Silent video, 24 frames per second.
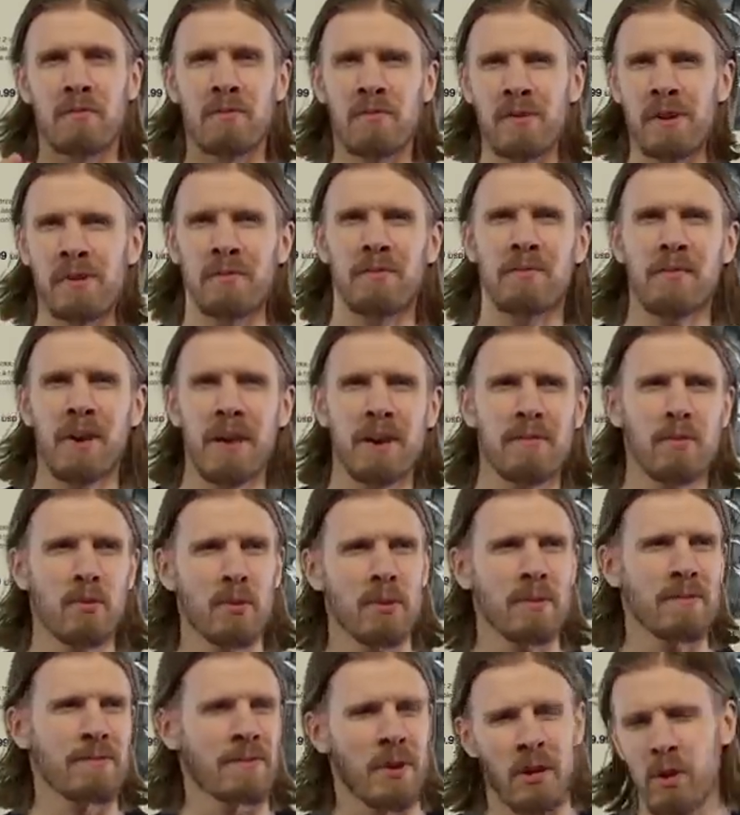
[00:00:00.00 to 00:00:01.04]
in
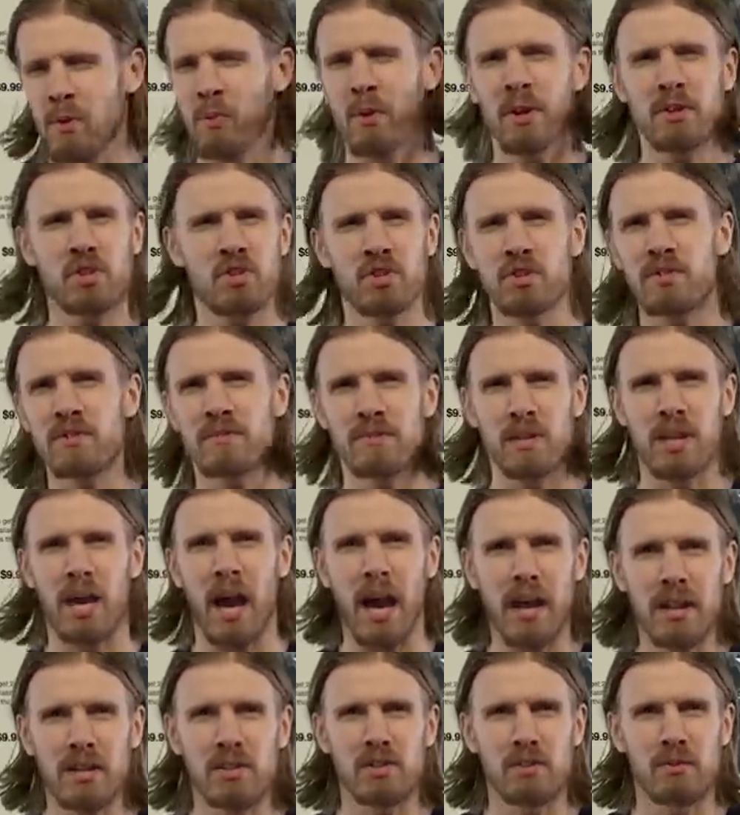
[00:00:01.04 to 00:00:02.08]
favor of, well, just
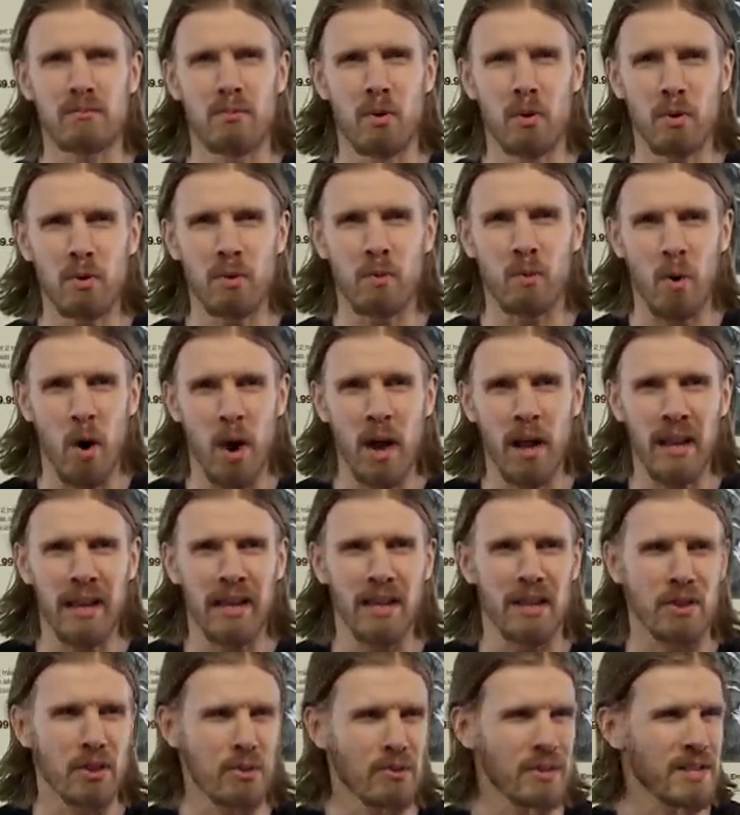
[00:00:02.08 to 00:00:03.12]
kind of some more
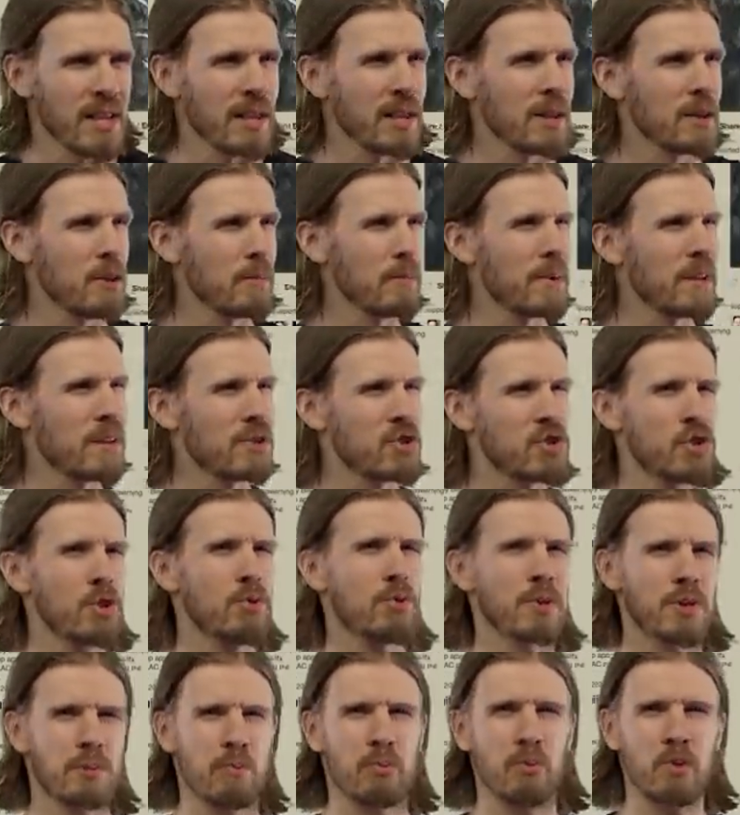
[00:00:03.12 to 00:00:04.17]
rockin'. There's a little bit of
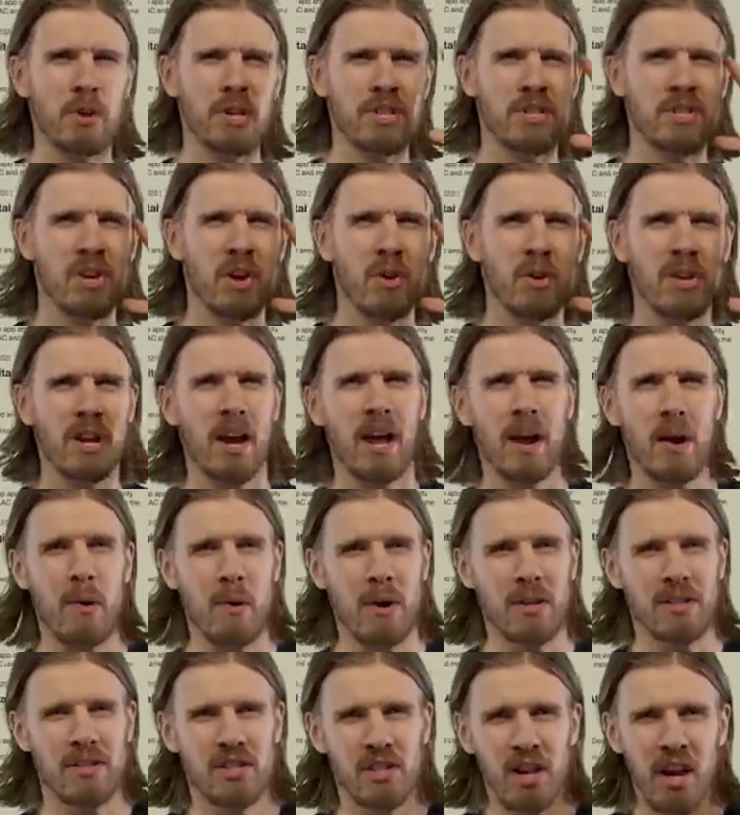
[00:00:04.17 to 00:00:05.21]
Judas Priest going on in
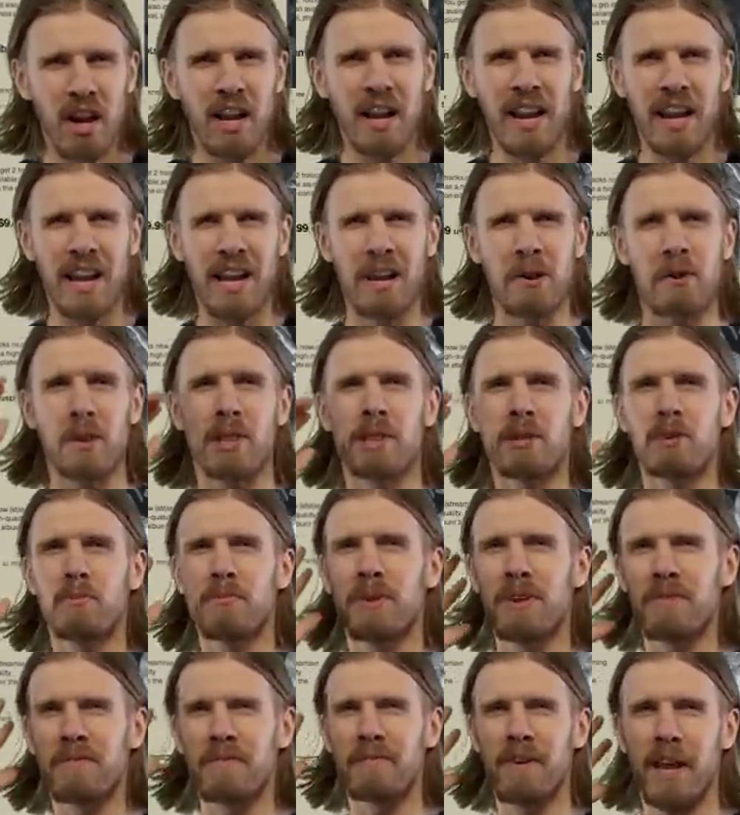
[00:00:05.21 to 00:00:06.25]
one song. I hear a little
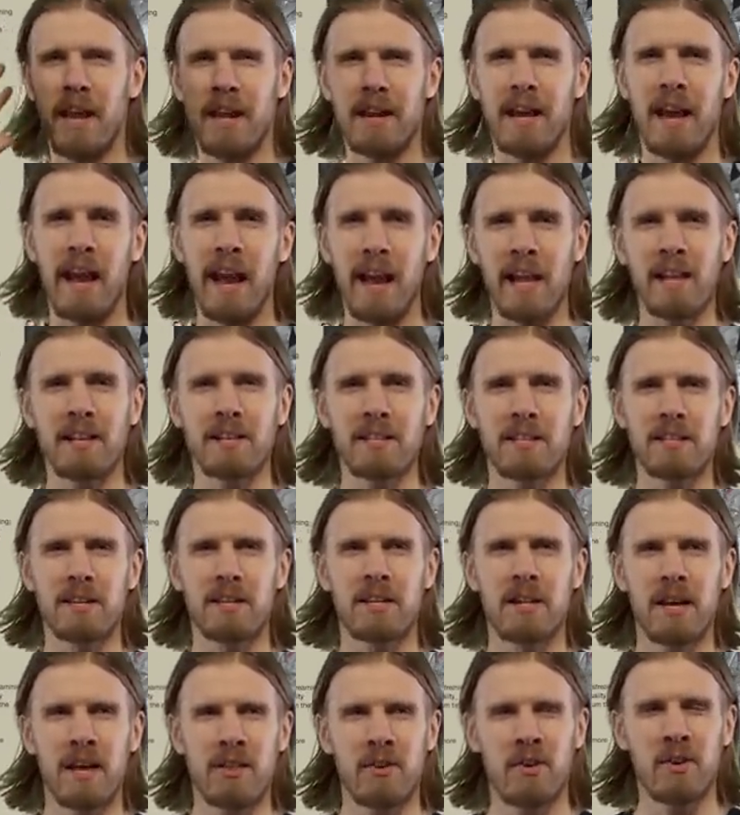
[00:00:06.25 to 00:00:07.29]
bit of Van Halen in
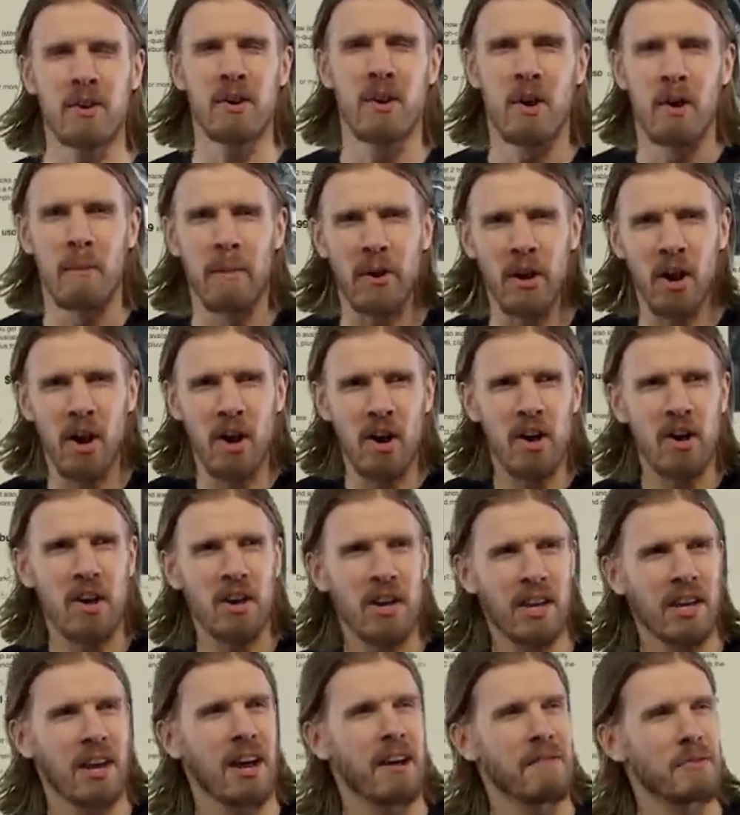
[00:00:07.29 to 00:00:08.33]
another, but
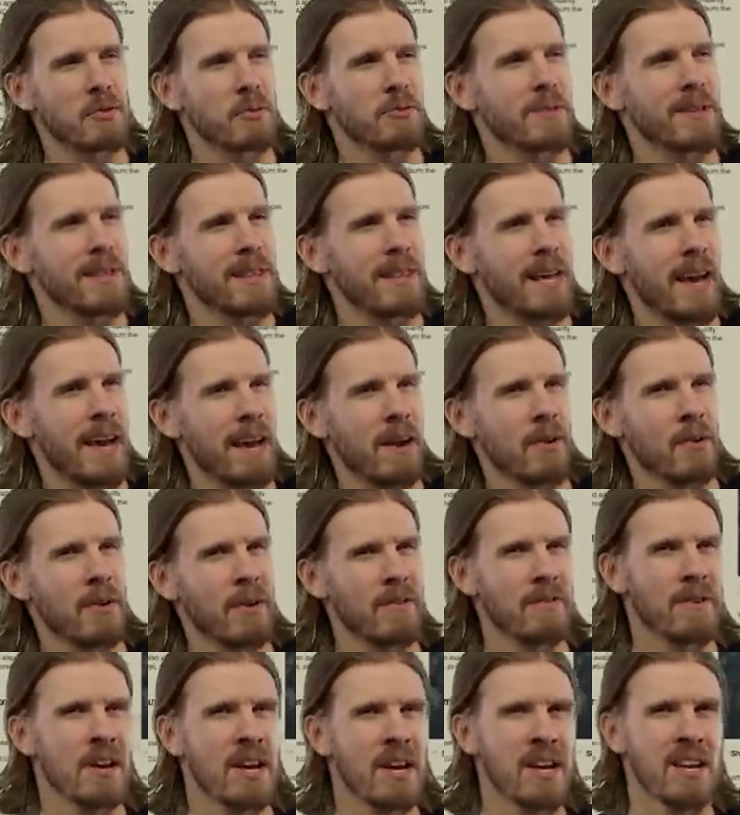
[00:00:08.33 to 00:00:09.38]
all covered with a layer
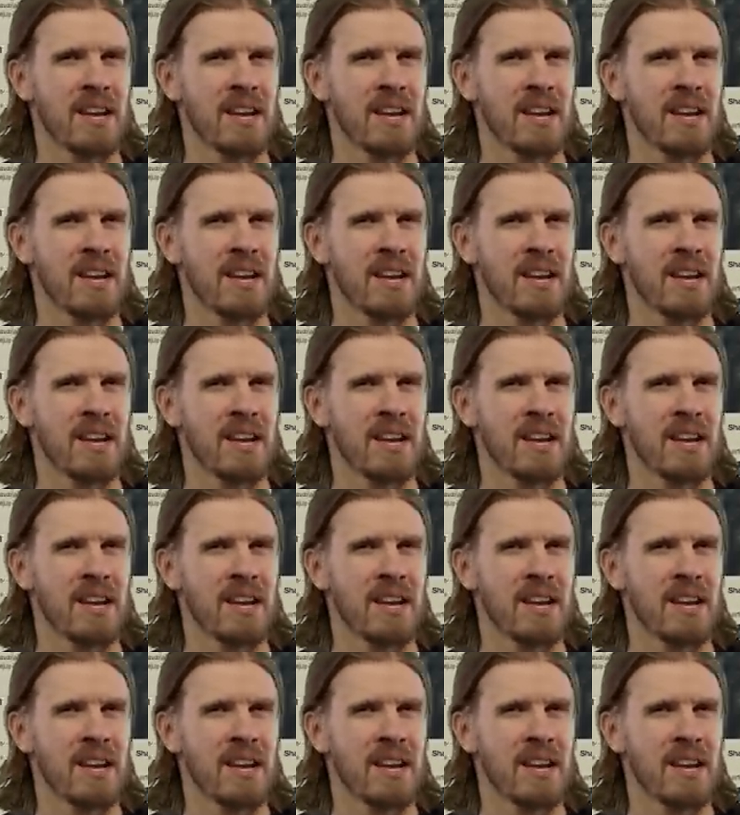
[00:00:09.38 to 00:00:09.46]
of,